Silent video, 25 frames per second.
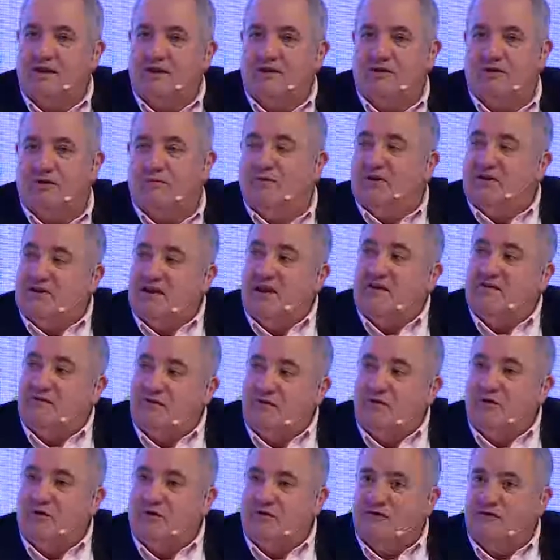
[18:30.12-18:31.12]
So, but
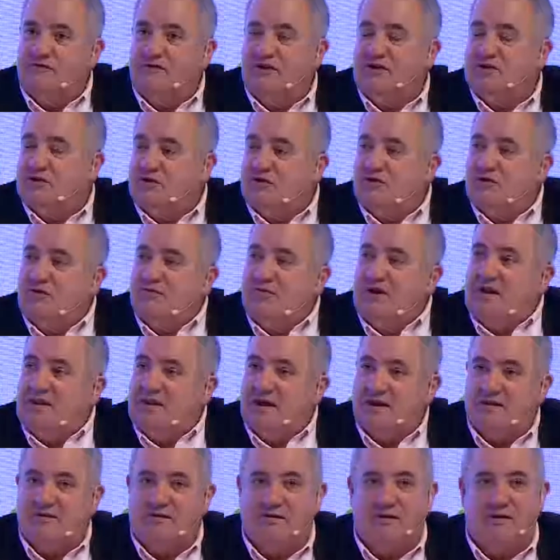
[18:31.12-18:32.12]
yes, you know, the vision should be
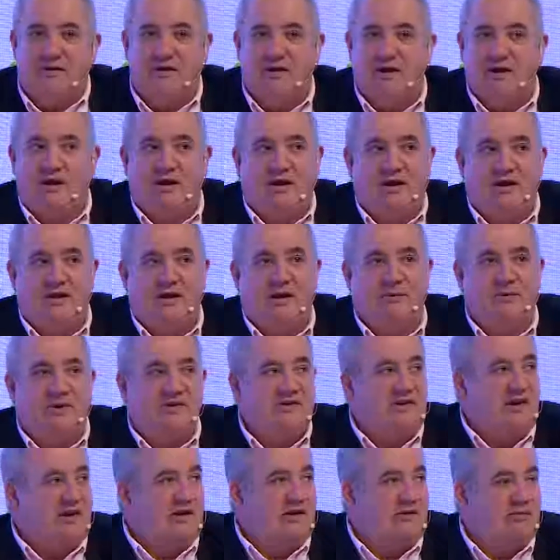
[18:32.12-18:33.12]
that uh,
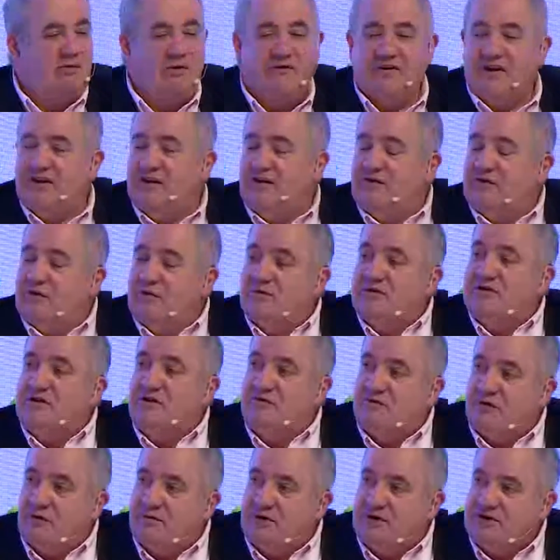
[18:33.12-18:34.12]
sequencing is providing so much
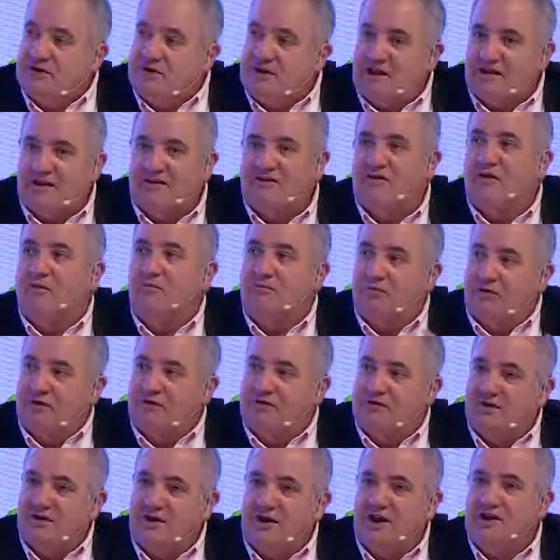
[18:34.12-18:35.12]
information that at some
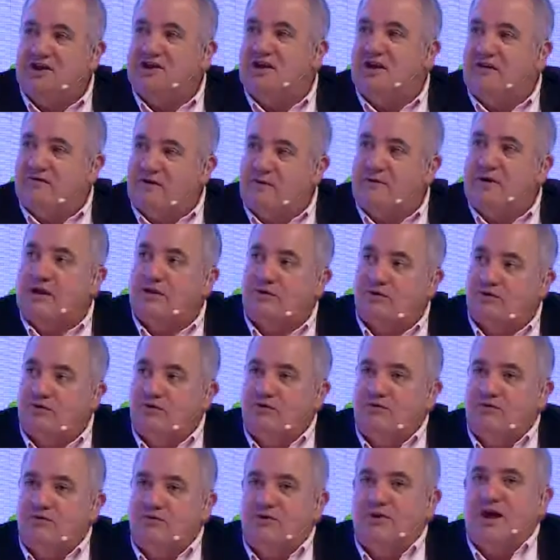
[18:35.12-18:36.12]
point, each and everyone
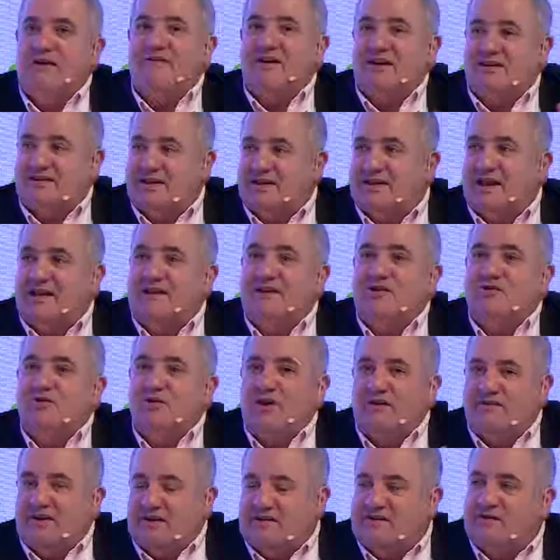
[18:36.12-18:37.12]
could, could have access, at least
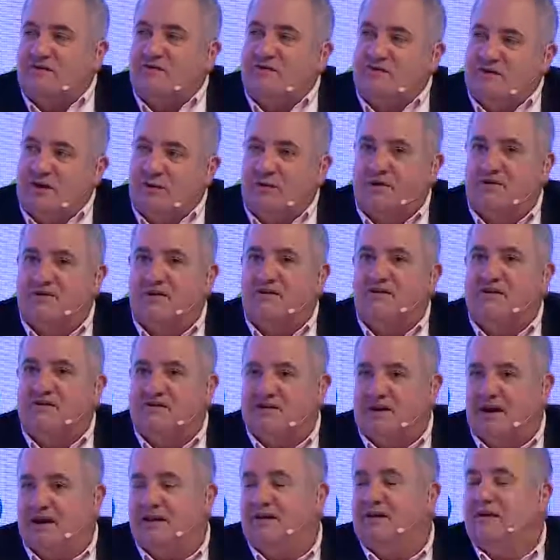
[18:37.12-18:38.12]
should have access to sequence and
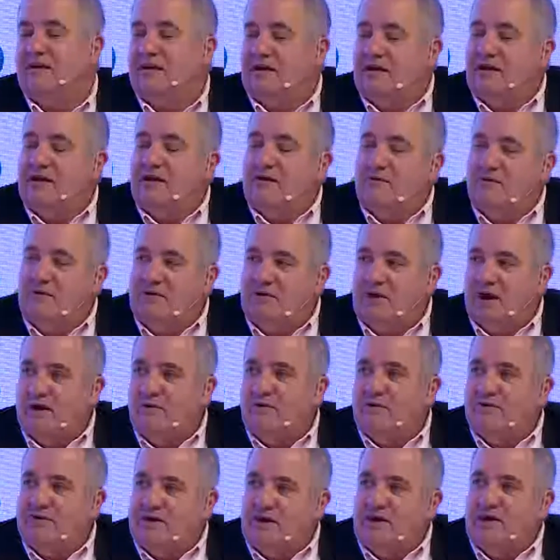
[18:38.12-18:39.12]
decide whether he
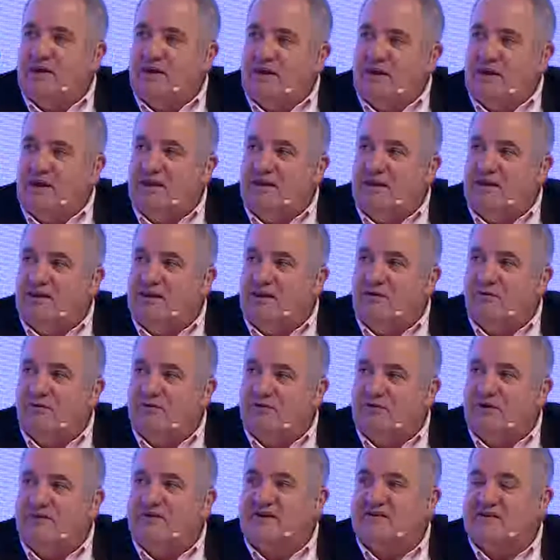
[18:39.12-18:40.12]
want, he, he need, he
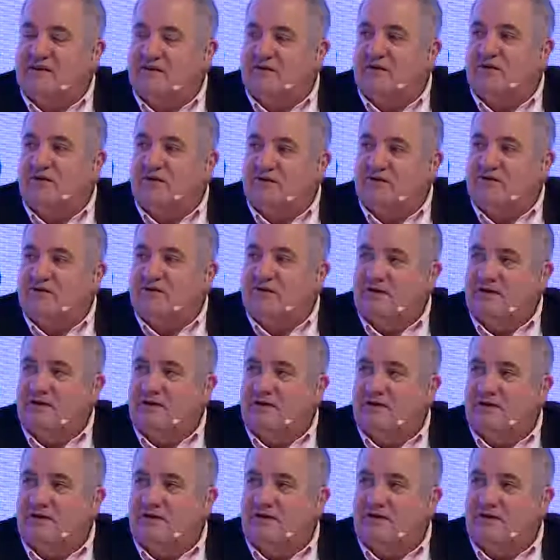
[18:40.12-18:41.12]
want to have access or not.
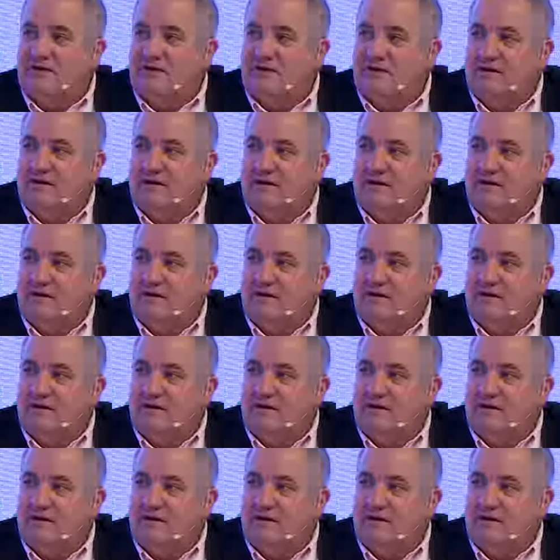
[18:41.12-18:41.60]
Very good.